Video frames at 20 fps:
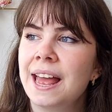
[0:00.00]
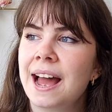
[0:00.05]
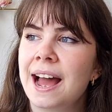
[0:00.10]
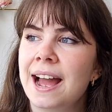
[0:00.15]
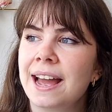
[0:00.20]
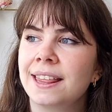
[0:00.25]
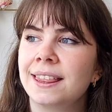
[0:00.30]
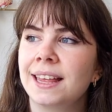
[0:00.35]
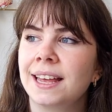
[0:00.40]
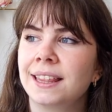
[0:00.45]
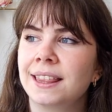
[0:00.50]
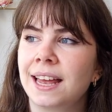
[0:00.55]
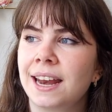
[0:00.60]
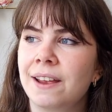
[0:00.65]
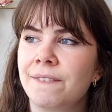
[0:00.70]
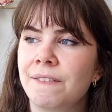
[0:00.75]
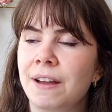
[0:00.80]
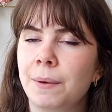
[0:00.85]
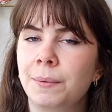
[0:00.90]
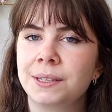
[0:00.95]
I think that
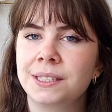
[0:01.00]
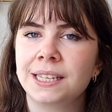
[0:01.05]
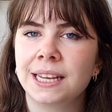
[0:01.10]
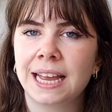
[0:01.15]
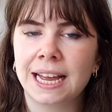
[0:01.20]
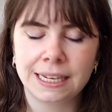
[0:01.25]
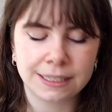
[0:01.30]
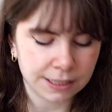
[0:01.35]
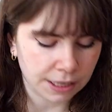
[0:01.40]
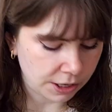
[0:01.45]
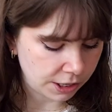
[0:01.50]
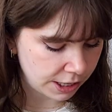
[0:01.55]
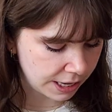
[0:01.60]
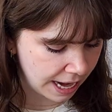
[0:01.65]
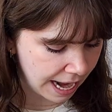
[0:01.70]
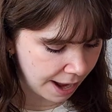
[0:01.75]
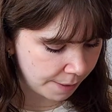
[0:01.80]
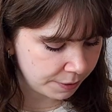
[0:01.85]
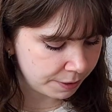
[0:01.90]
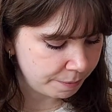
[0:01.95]
if I was to cast it on,
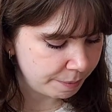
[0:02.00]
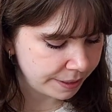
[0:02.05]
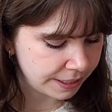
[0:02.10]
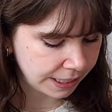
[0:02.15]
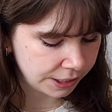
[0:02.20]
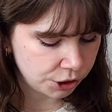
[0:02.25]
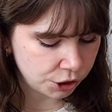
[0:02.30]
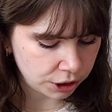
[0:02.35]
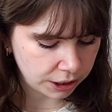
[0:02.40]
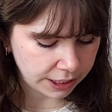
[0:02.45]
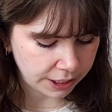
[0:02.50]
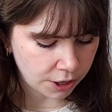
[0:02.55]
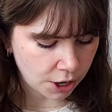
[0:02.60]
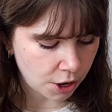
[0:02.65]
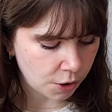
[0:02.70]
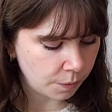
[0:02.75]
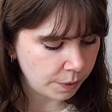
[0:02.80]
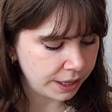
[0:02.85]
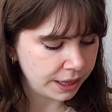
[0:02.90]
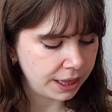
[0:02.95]
I would potentially
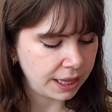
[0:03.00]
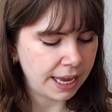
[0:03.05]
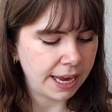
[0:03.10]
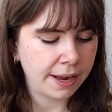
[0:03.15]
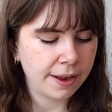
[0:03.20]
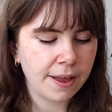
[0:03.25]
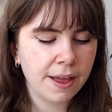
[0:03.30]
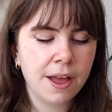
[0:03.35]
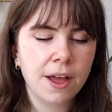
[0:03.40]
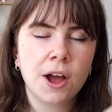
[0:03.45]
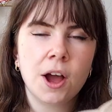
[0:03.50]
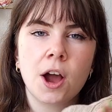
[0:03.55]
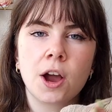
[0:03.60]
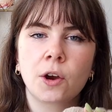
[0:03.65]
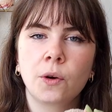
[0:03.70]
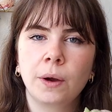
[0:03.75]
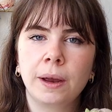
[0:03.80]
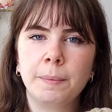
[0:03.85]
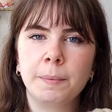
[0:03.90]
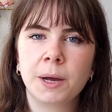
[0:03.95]
go with like a
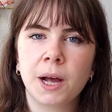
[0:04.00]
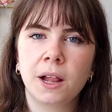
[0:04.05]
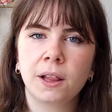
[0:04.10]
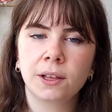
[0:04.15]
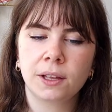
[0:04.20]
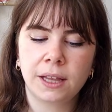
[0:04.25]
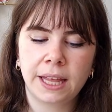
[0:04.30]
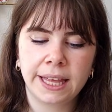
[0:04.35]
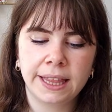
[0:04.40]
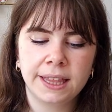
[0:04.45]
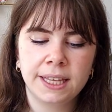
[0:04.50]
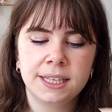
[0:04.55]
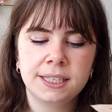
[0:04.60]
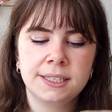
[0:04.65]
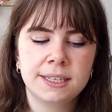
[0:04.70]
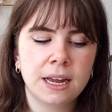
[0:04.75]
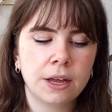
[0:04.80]
cream color like this.